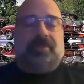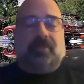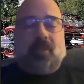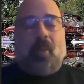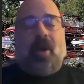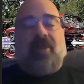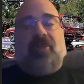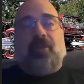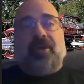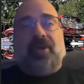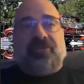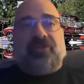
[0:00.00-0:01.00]
one of the
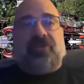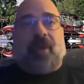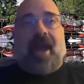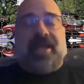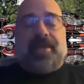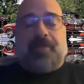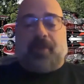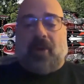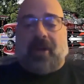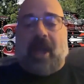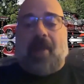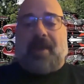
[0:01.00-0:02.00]
reasons why he
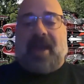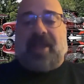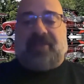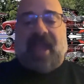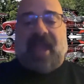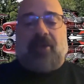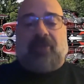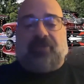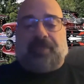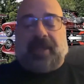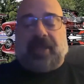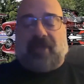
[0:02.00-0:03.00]
broke out by a foul is
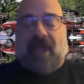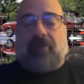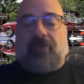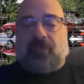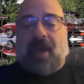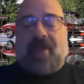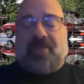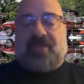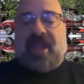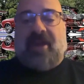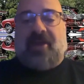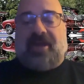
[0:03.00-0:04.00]
because I was right
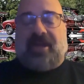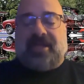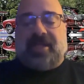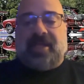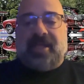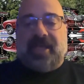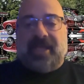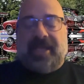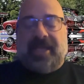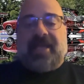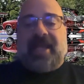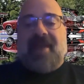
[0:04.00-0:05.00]
there and
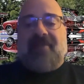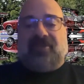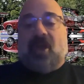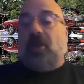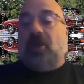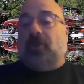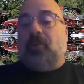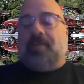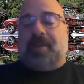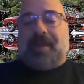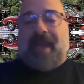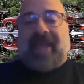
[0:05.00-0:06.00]
he didn't have a ton of
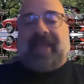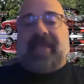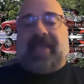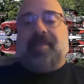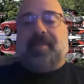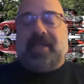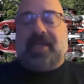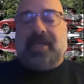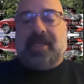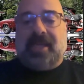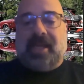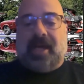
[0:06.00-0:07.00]
room to back into me.
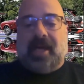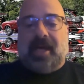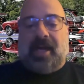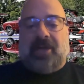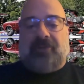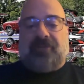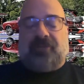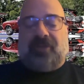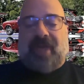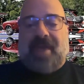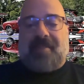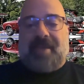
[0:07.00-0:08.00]
So
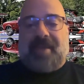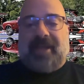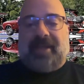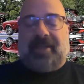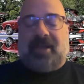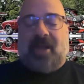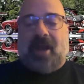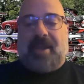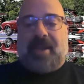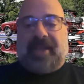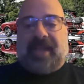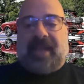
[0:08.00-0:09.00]
that made it, I
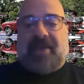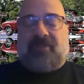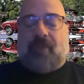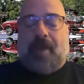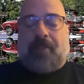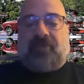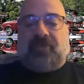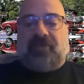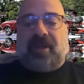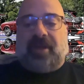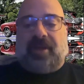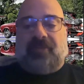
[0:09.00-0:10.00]
made kind of a
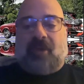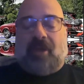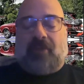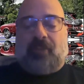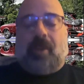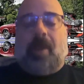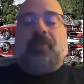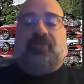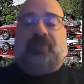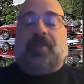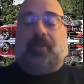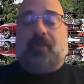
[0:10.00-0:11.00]
representable
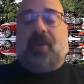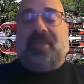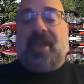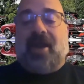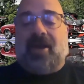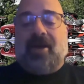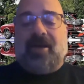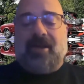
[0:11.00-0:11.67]
run there.